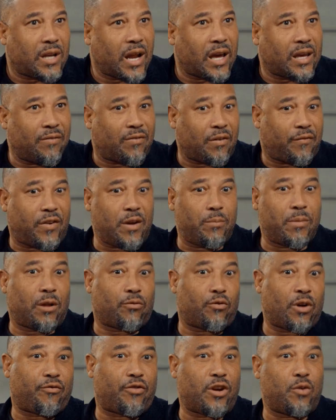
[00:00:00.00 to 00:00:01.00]
like if a female
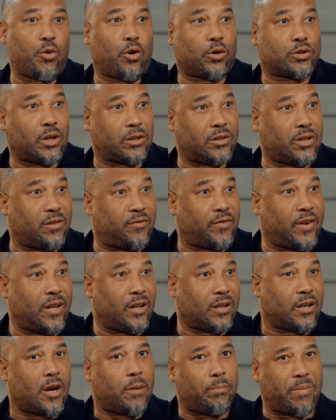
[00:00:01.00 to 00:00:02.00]
referee walks onto the
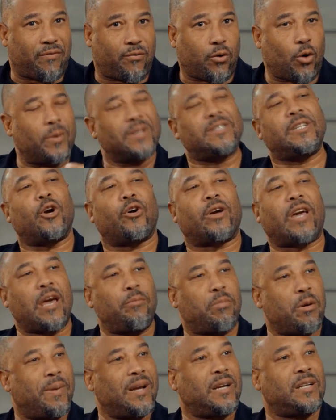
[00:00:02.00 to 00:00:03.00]
field, before we see her
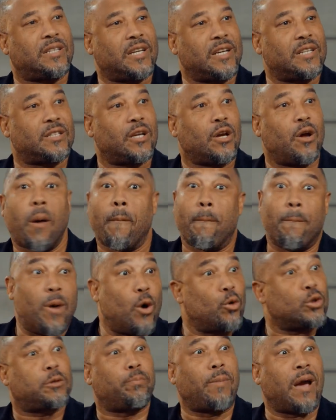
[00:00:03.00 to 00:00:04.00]
capabilities,
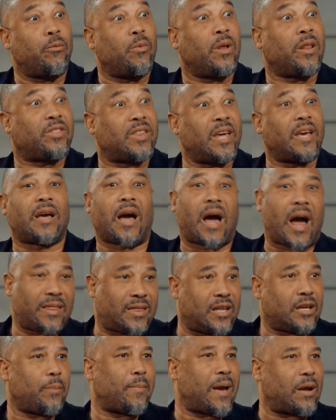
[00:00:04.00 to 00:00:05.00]
most men will think, I
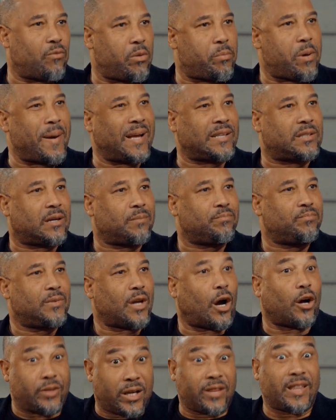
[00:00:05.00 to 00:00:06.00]
think a man would be better.
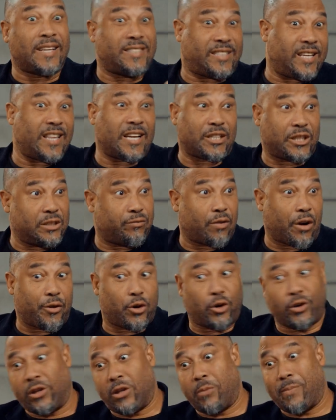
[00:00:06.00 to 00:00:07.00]
Until they see that she's very
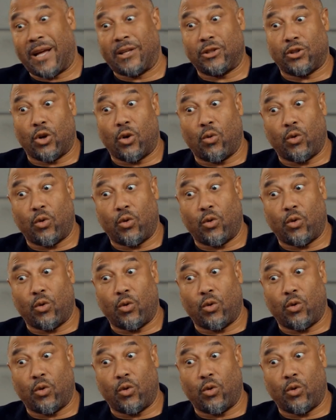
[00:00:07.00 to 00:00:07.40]
good and the man's no